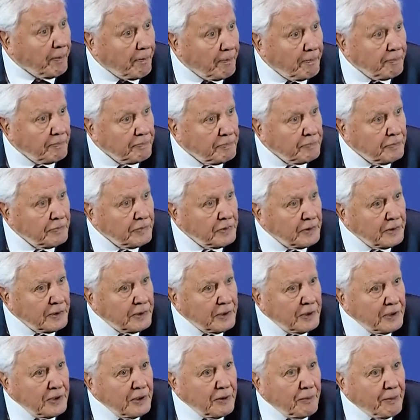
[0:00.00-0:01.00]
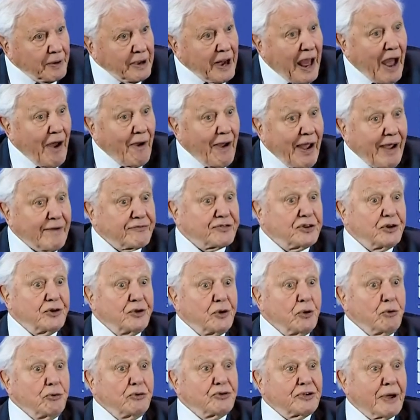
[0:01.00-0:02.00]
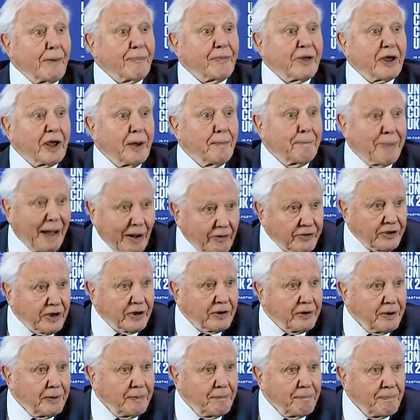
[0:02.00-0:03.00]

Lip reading: as you can see here, this beautiful vista behind me